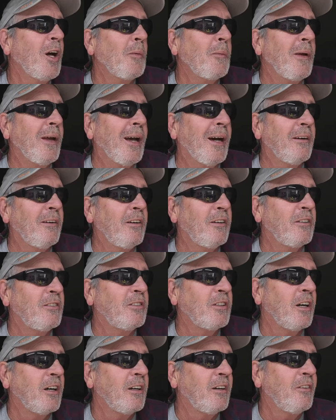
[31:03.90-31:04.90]
You can help me out
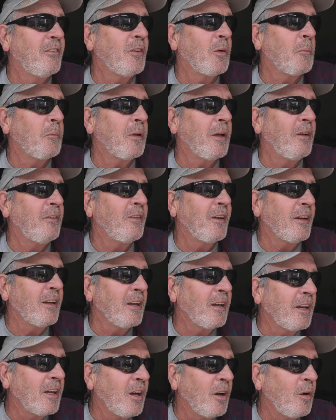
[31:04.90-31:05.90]
here, John. Is there a place
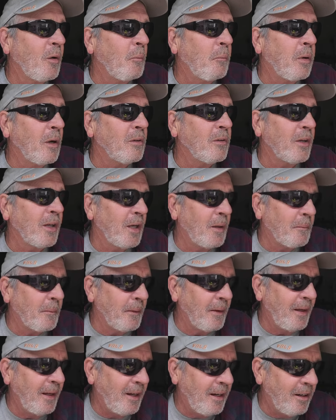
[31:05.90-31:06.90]
I can go pull it
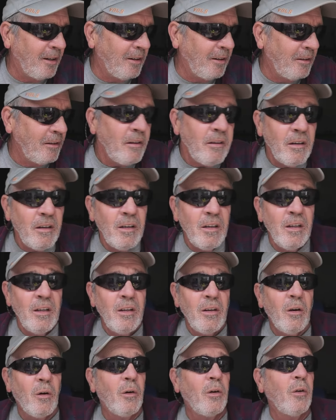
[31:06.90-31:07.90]
up here,
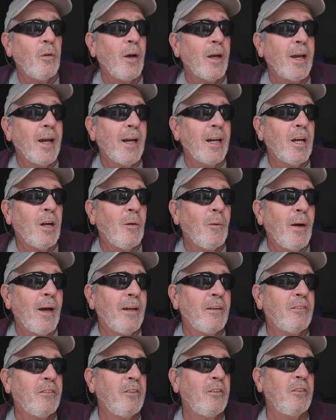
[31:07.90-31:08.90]
or do I got to
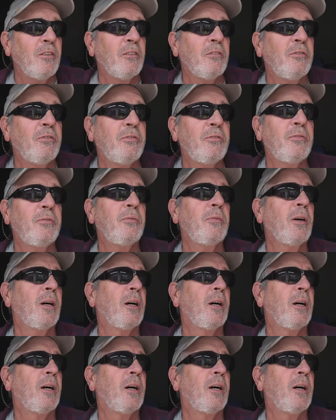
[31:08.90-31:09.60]
go out to